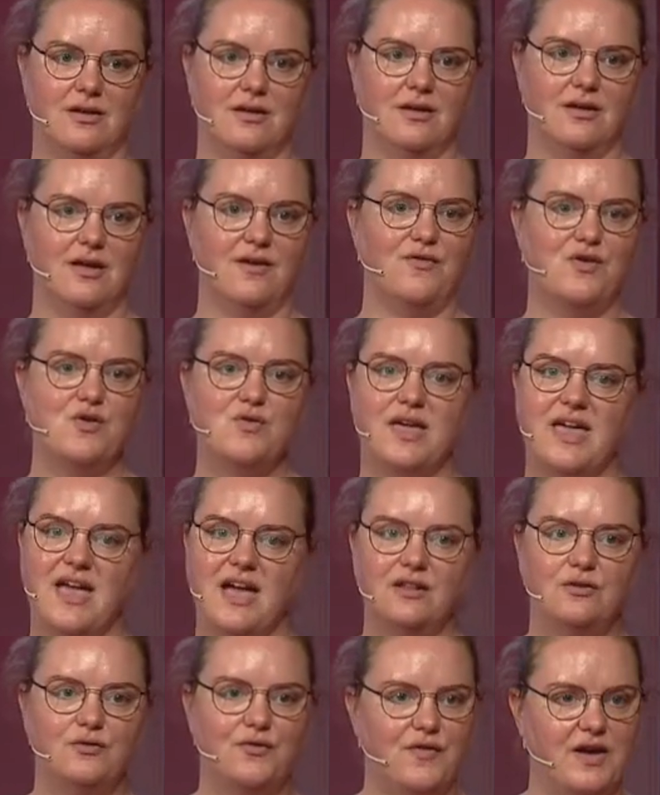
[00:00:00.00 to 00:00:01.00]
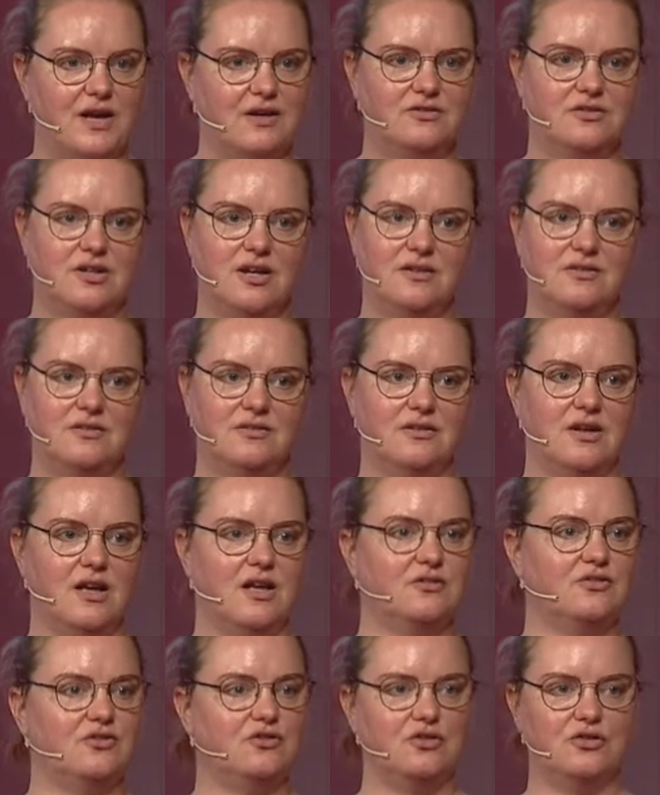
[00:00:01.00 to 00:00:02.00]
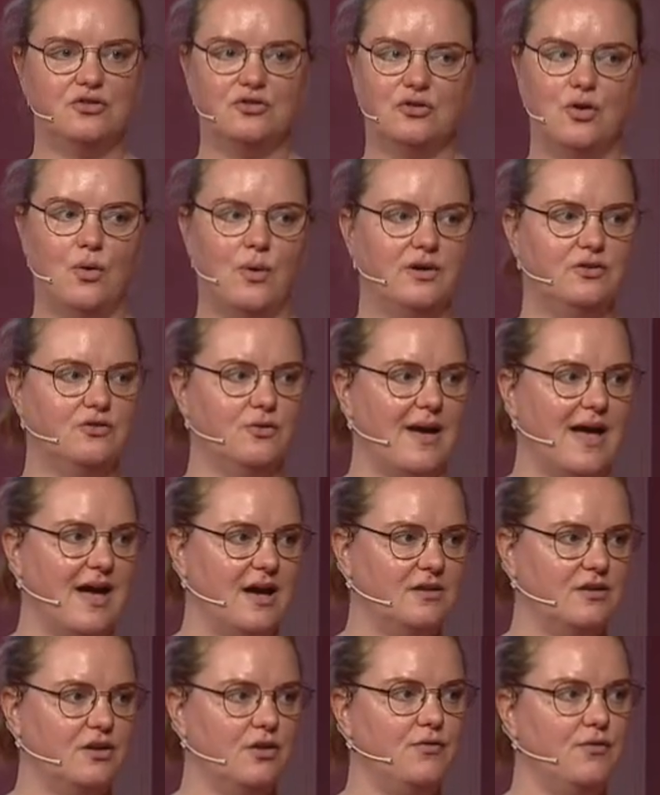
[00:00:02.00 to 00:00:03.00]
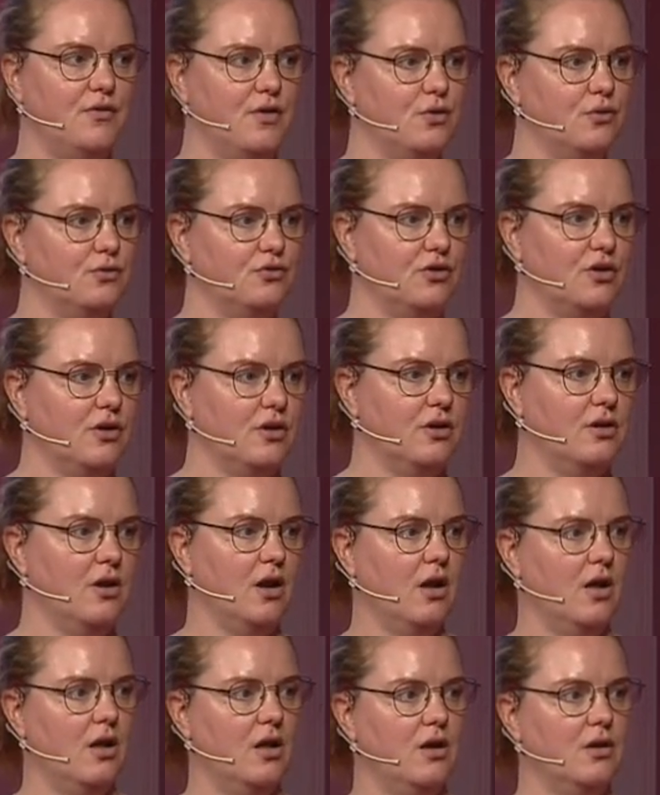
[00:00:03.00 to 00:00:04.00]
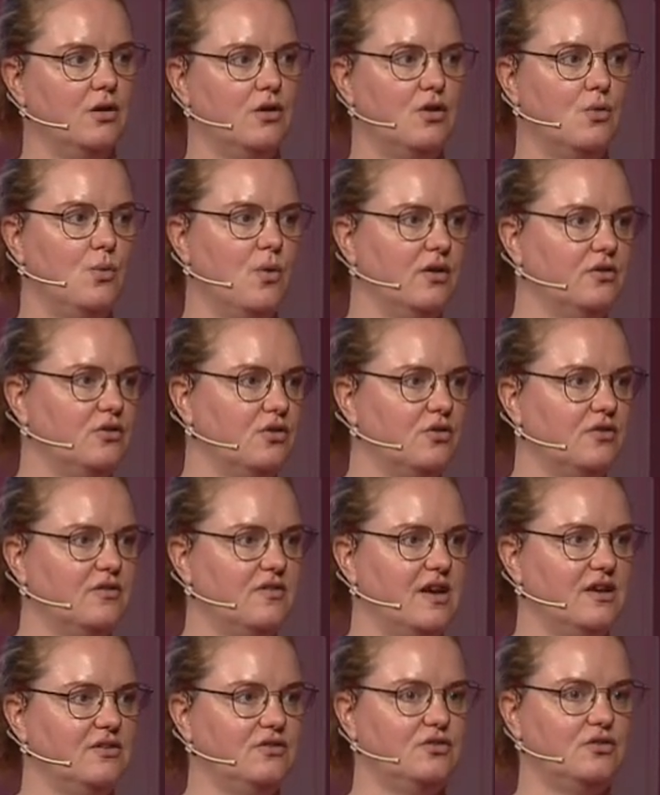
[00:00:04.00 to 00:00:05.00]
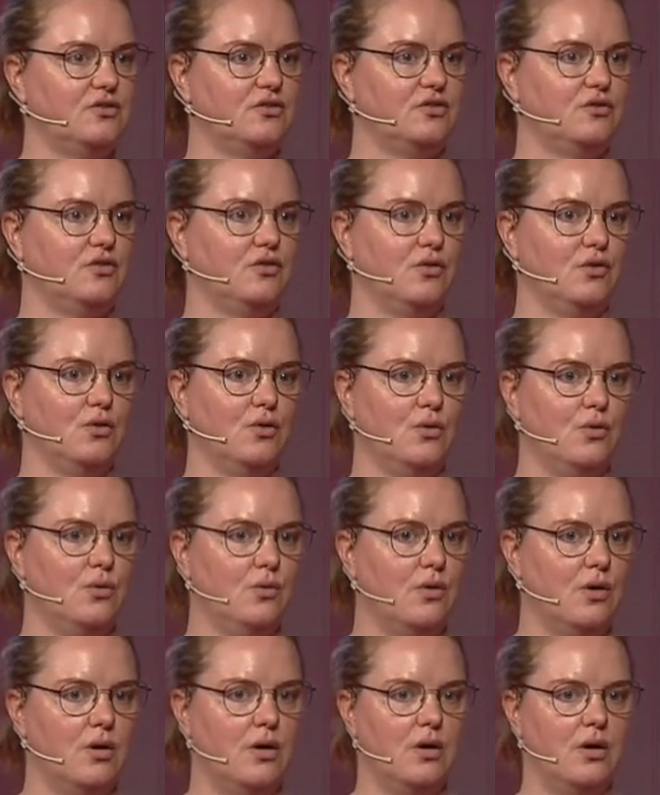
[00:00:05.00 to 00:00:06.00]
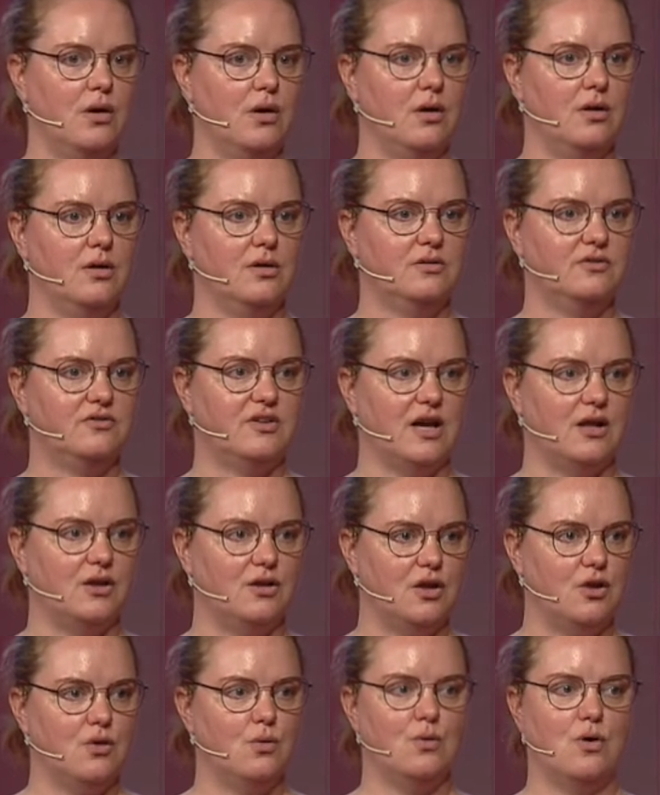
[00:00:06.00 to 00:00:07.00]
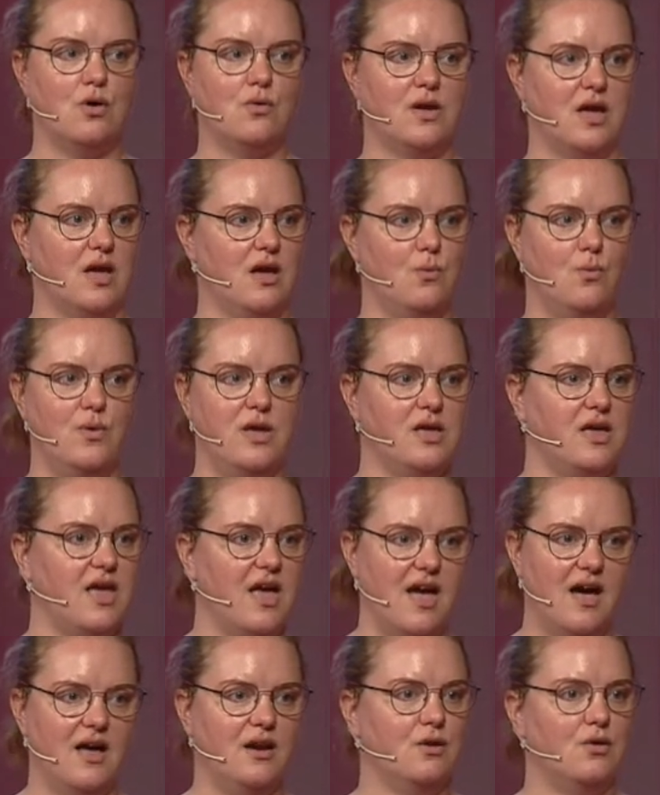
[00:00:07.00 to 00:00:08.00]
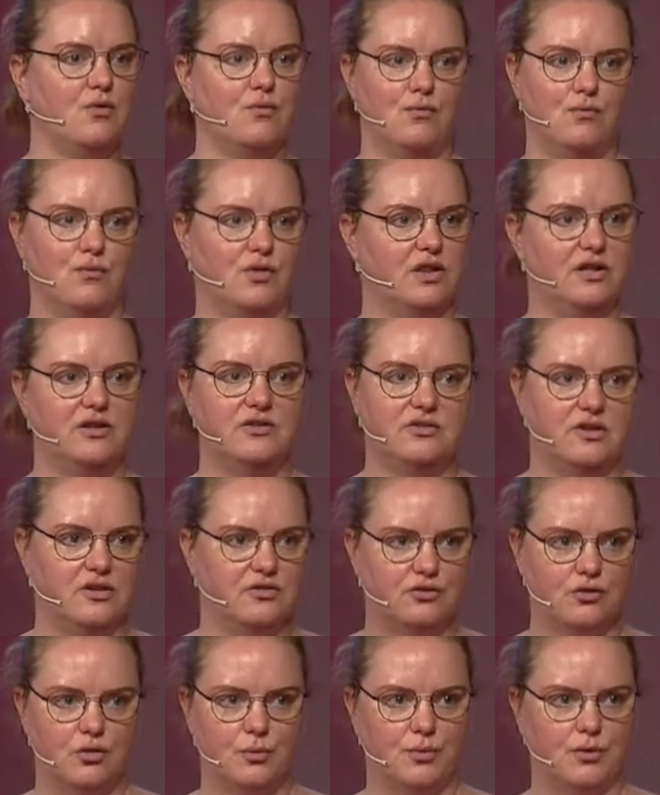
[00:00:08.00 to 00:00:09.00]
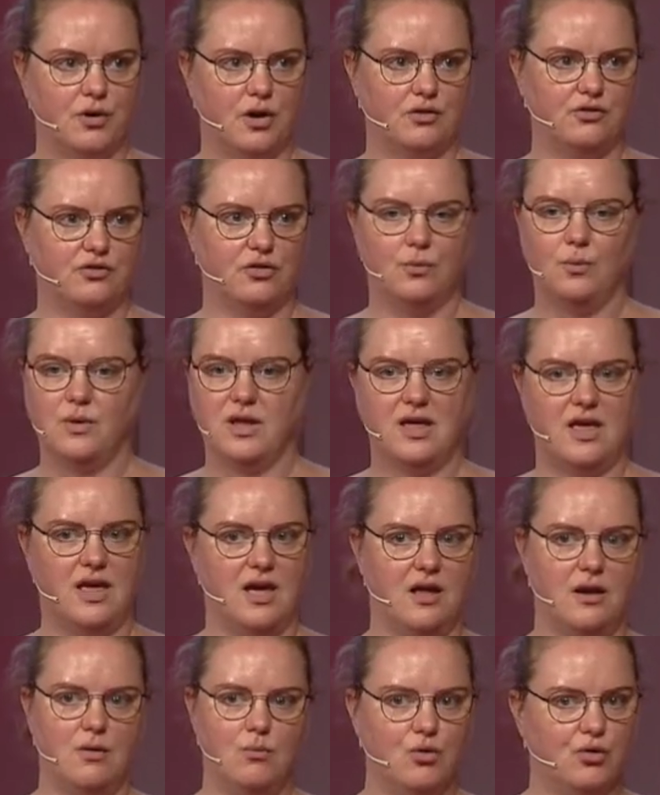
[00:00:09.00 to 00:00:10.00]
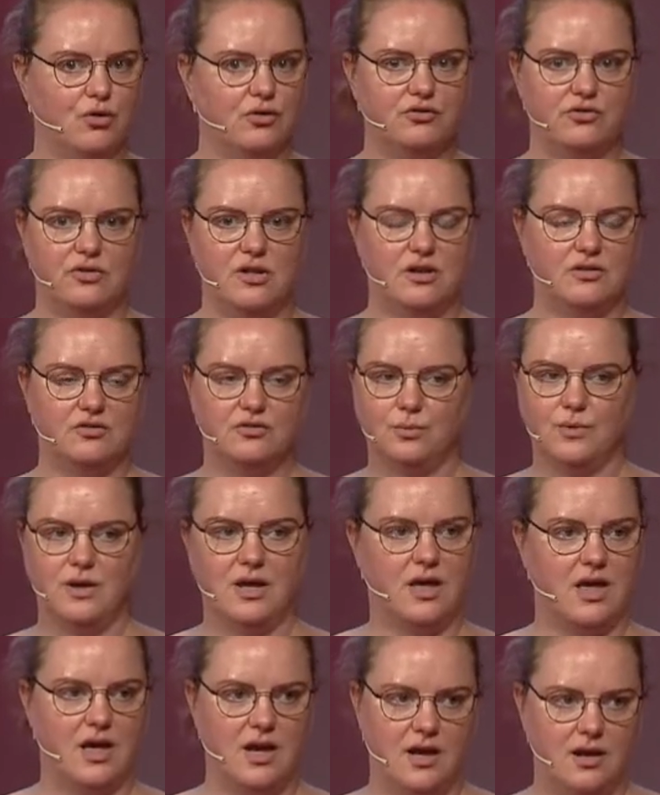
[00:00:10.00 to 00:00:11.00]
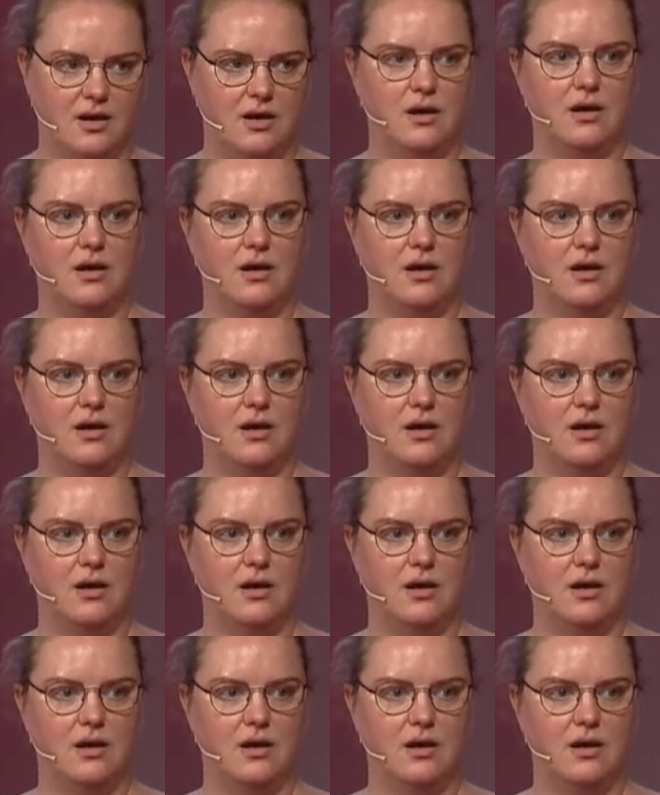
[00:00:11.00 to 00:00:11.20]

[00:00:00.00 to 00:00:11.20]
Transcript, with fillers: If you can't fix it, it's just going to add confusion. You want your tests to tell you, okay, we can release this to production, we can merge this, we can